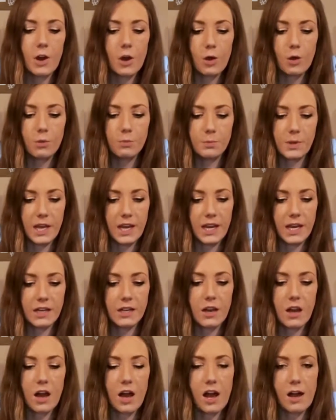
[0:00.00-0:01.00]
homemade
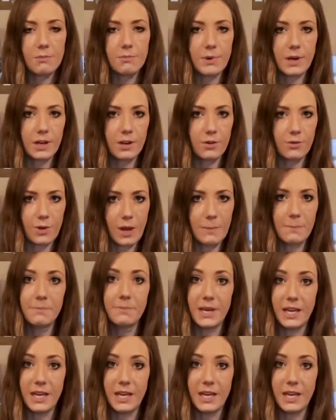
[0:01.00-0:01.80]
hot butter rum